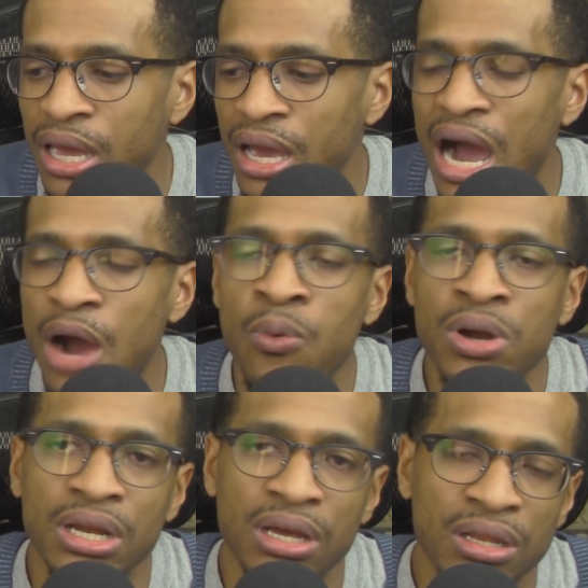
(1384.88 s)
I
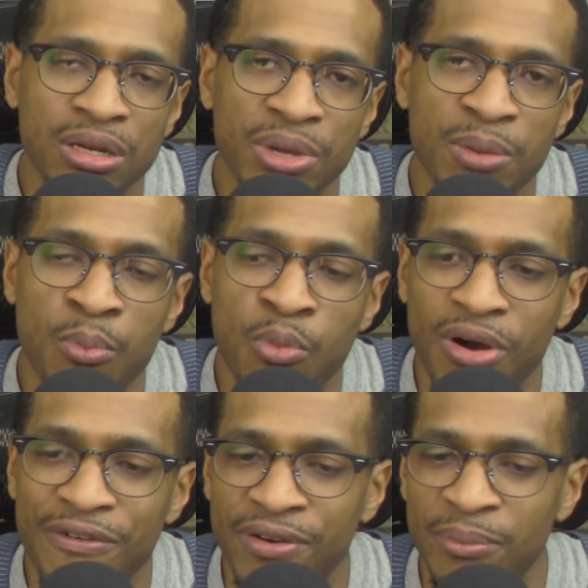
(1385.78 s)
wanted a little bit
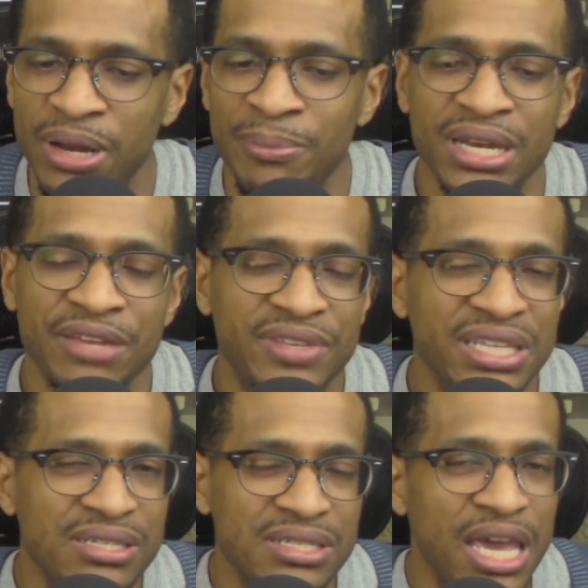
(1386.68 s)
more from it. I mean, if
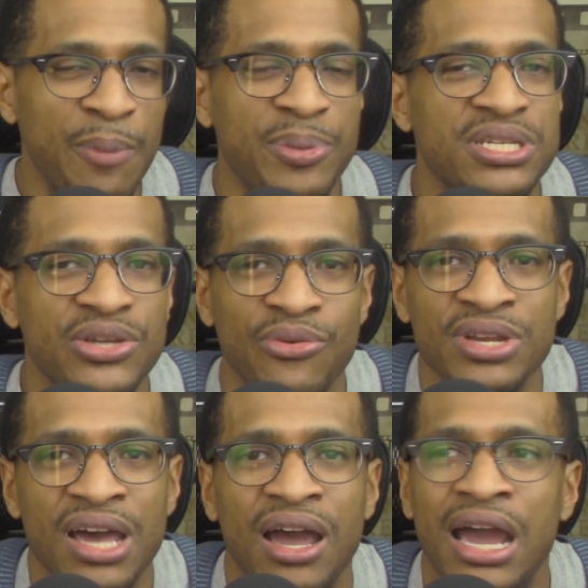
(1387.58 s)
this is episode
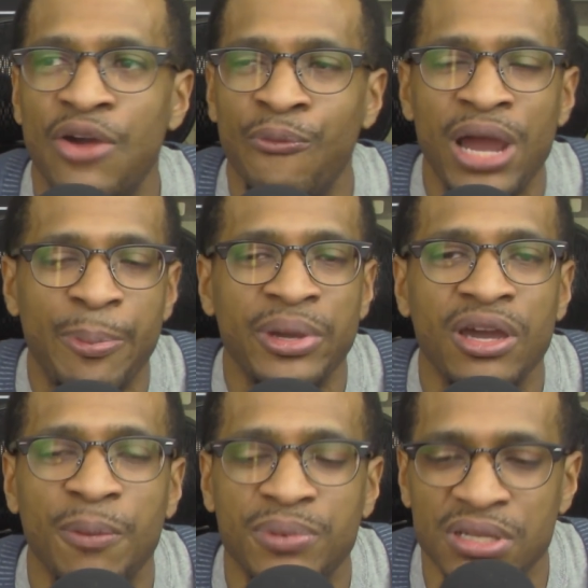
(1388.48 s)
nine wrapping
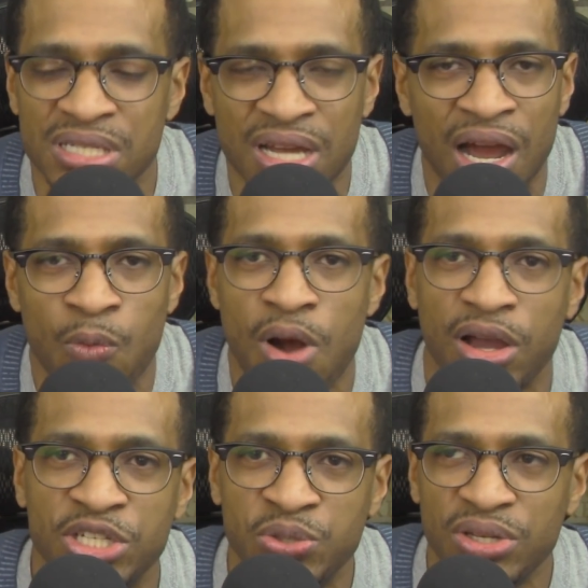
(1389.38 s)
up the
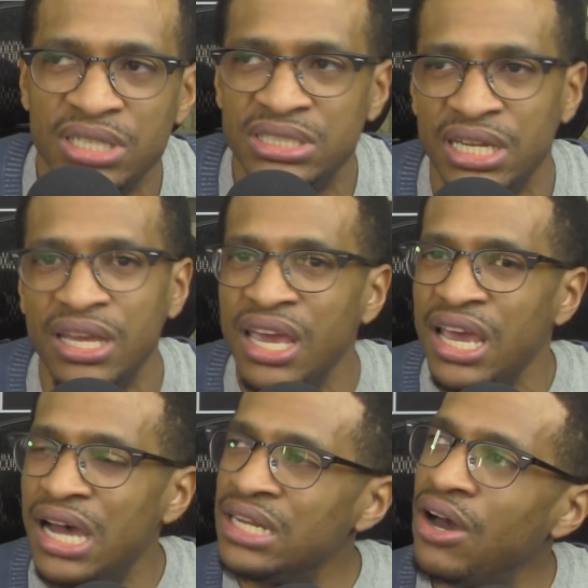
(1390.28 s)
Skywalker trilogy
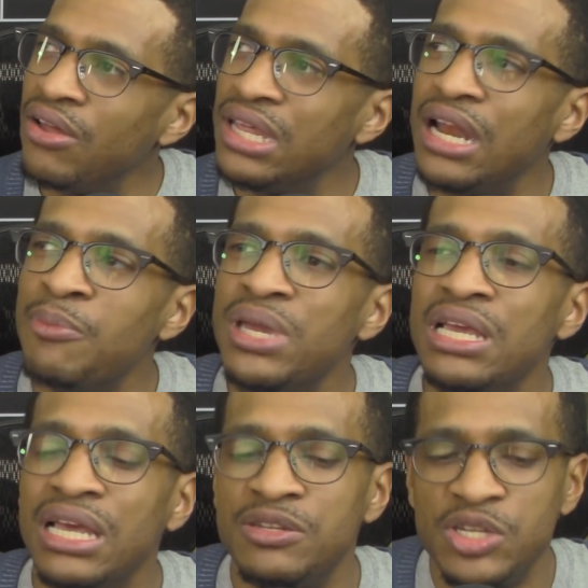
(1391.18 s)
and all that, I mean,
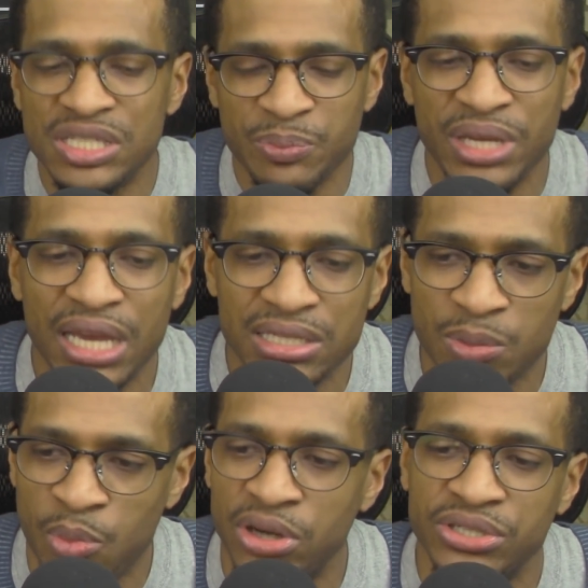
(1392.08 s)
it's just me as a
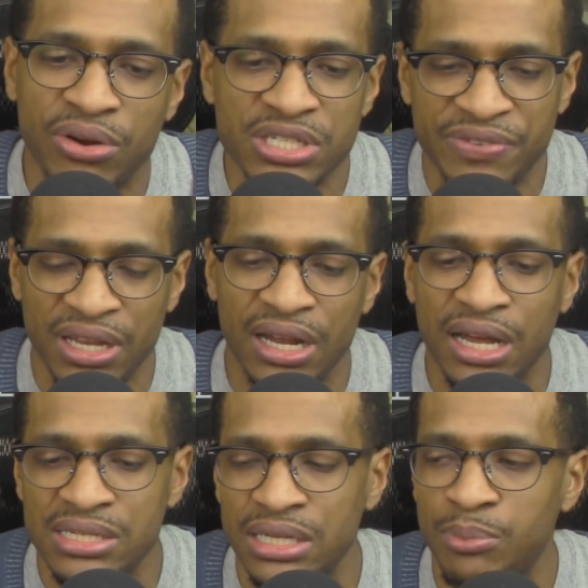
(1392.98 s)
martial arts fan, like I
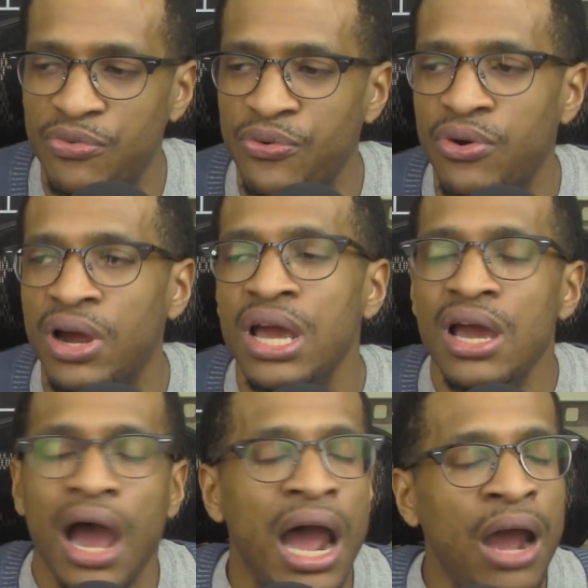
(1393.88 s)
said before,
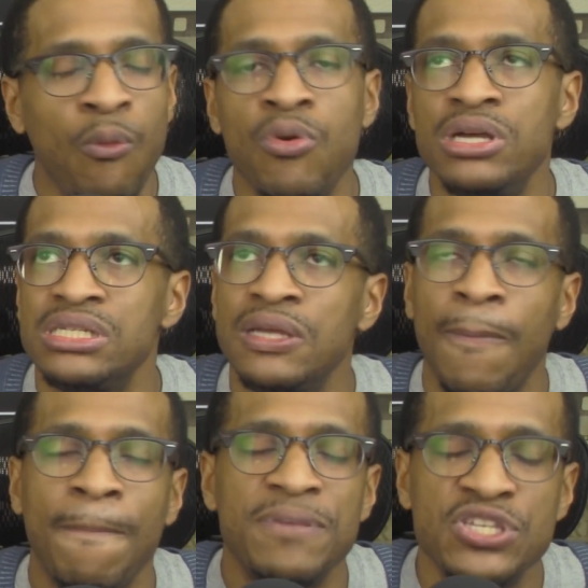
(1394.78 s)
I want
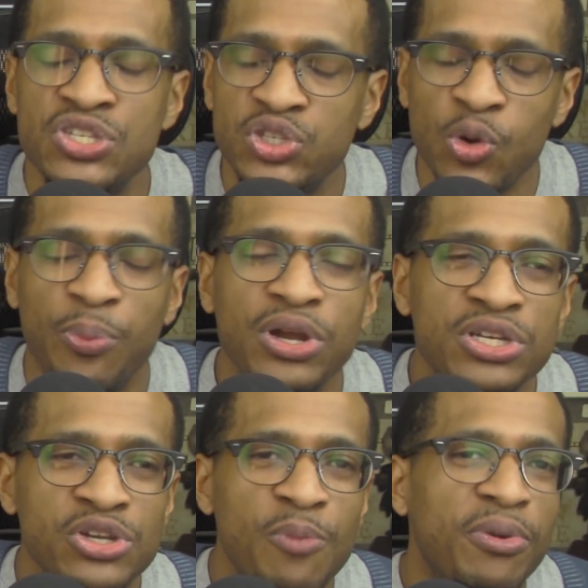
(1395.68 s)
some super
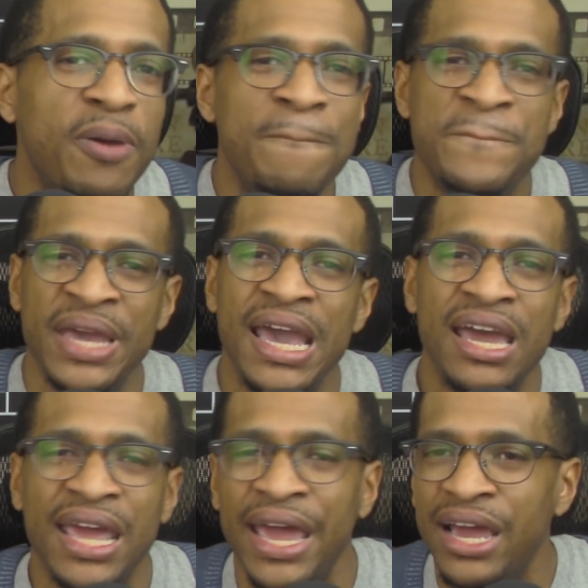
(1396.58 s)
duper
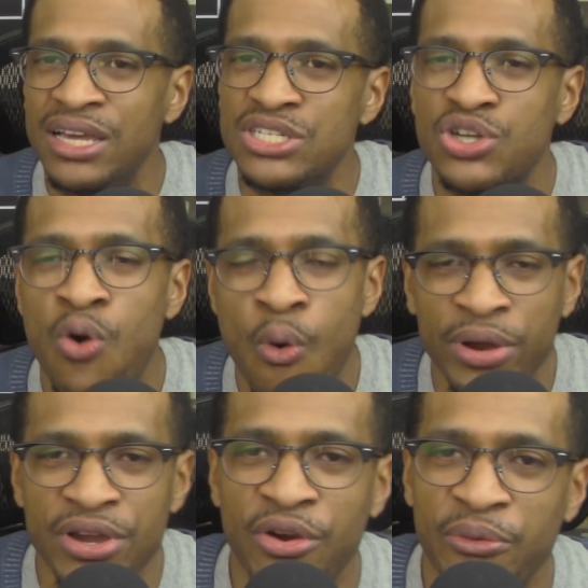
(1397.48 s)
badass
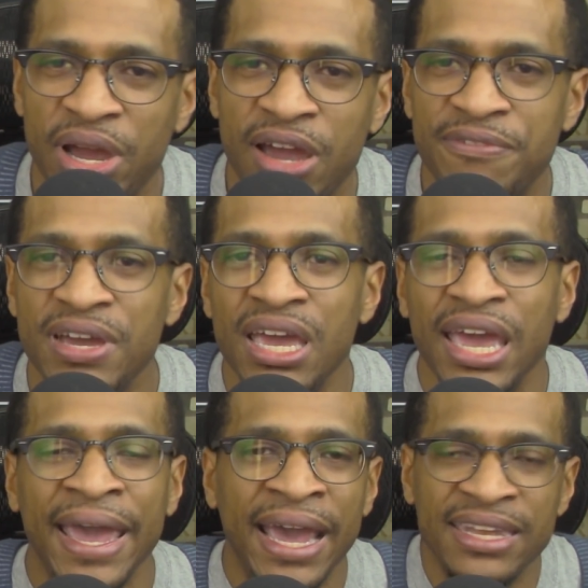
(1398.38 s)
choreographed
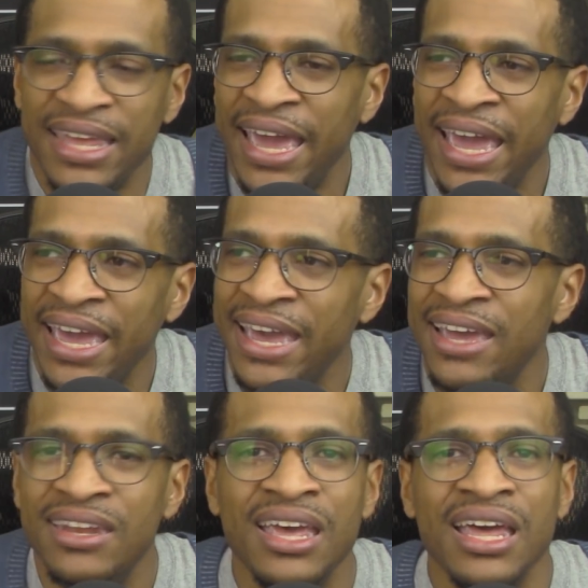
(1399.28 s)
hand to
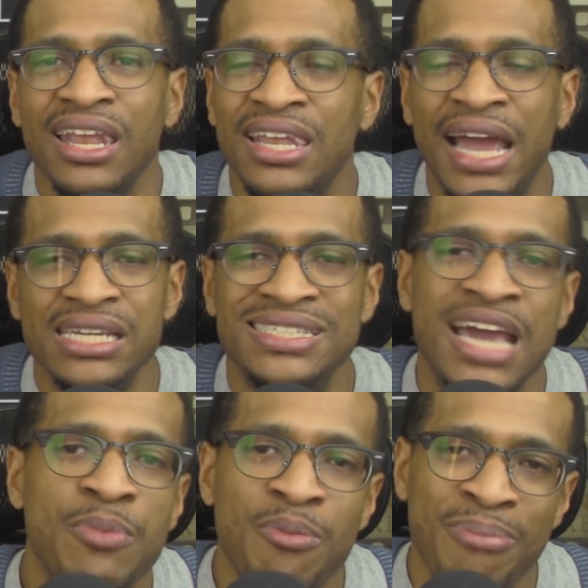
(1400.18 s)
hand
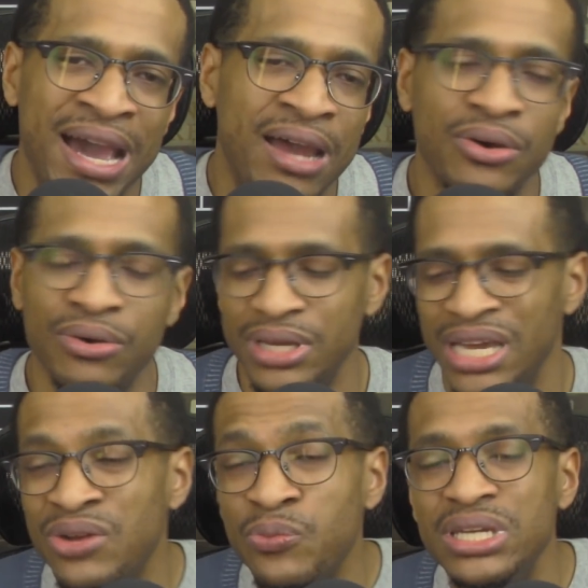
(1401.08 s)
lightsaber battle.
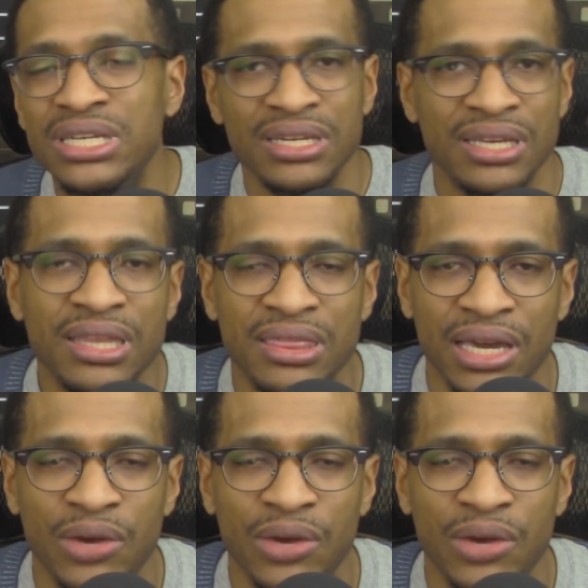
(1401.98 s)
And we didn't get that.